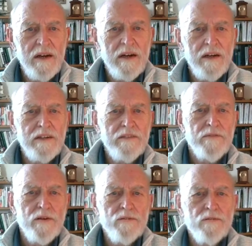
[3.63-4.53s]
Hi
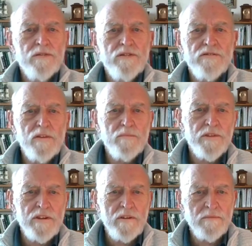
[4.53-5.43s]
folks, Rob
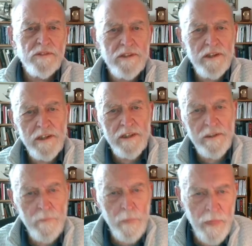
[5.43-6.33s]
Crompton here,
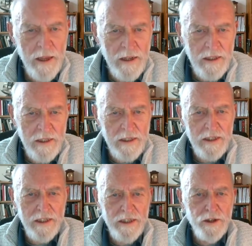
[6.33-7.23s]

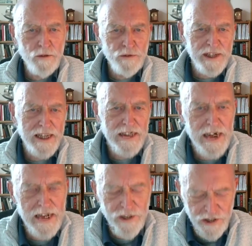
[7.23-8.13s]
an old
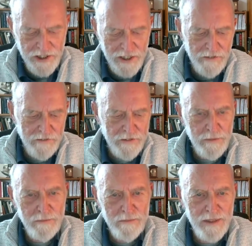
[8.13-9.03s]
Lancastrian
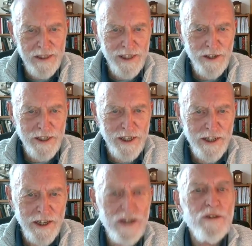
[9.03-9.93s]
from long
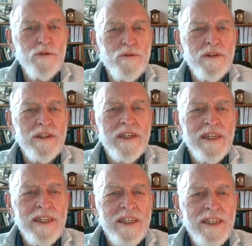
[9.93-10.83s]
ago.
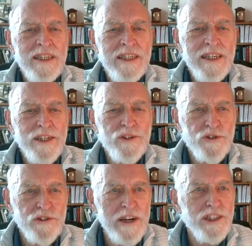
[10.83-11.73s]
It's
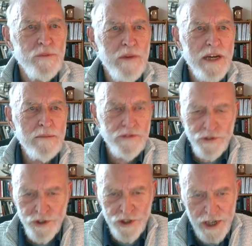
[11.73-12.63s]
great to be able to
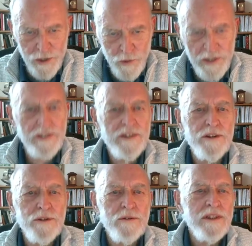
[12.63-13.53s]
share with
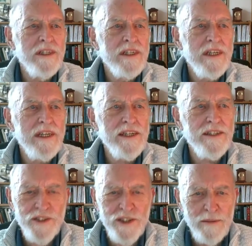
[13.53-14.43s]
you in
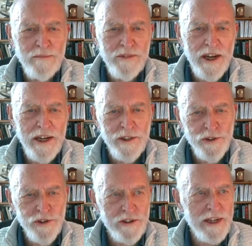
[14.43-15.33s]
some
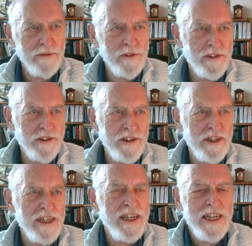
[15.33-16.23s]
tales around the tree.